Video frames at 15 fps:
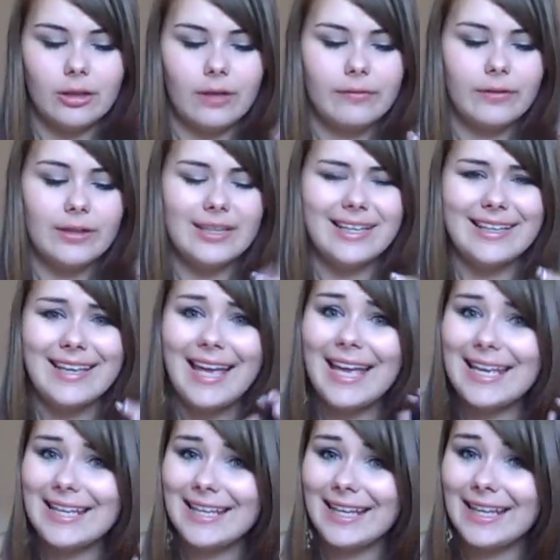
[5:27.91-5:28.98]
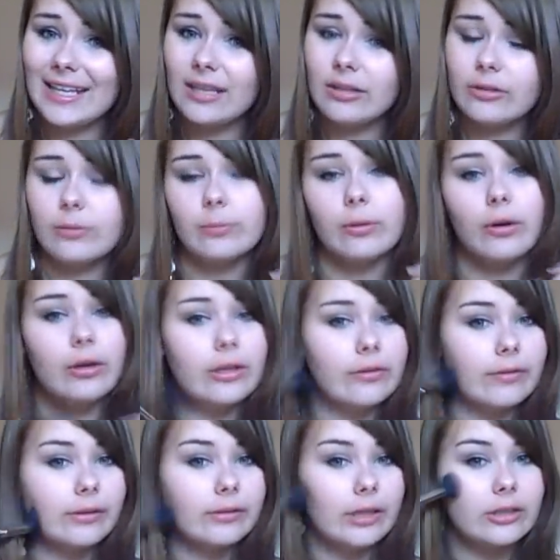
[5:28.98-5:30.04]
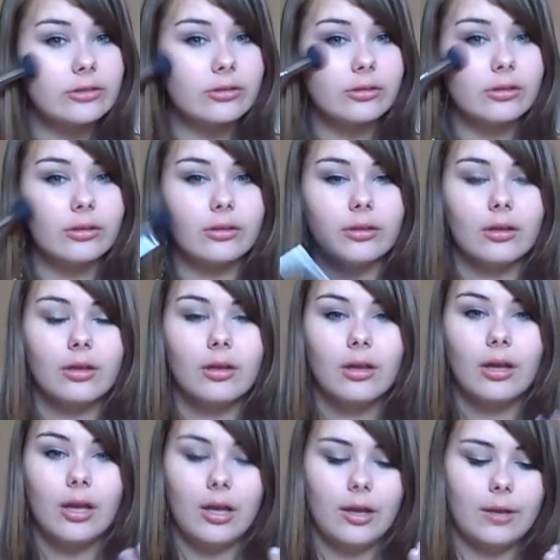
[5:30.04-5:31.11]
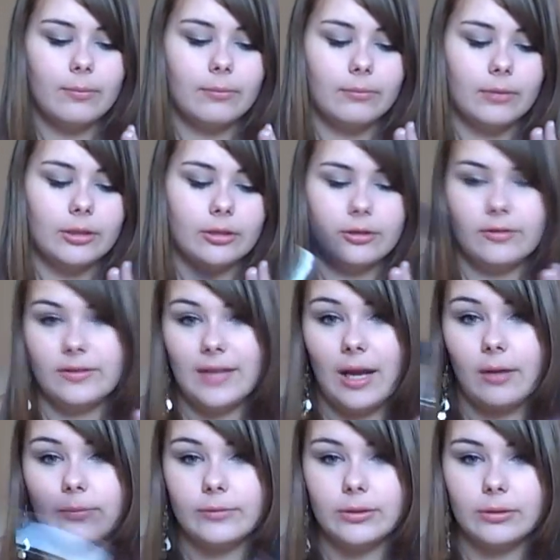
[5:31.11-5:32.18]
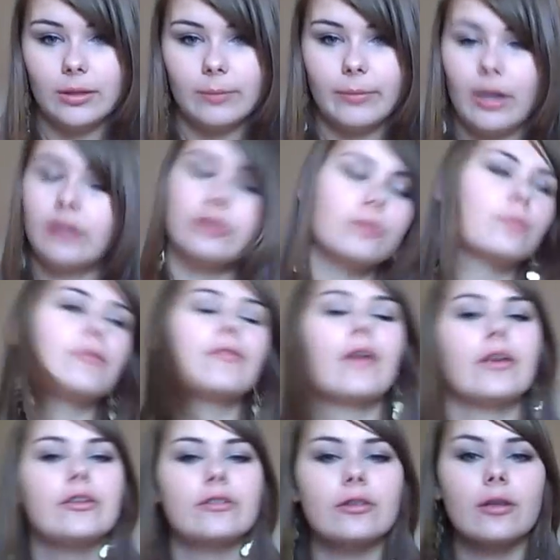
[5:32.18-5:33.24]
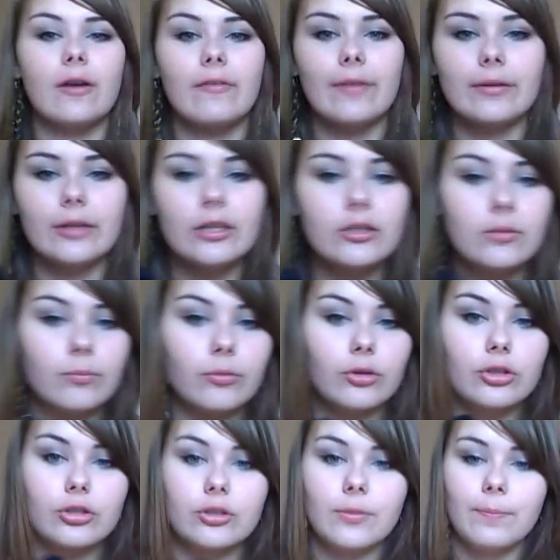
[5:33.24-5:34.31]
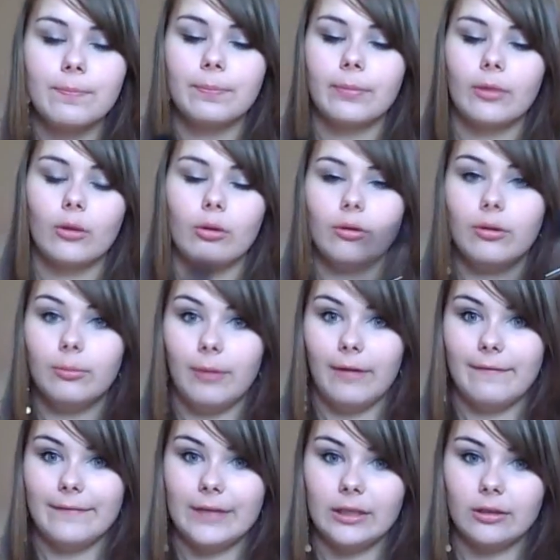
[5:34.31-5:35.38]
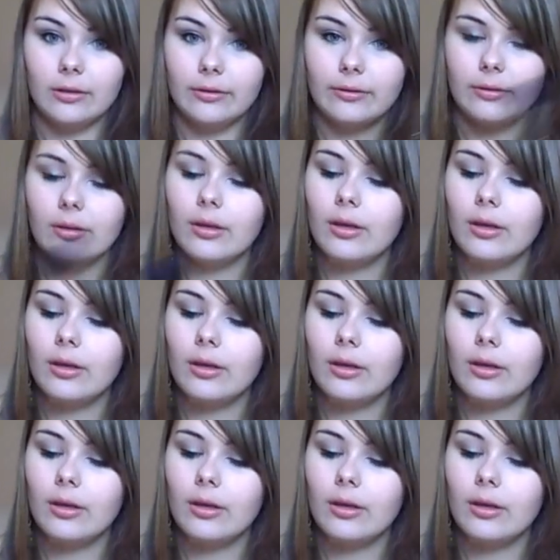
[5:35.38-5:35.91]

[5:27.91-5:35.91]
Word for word: I find it cakey to put your foundation on. I don't know if it's how I'm doing it, but I just prefer using a foundation brush on my fingers.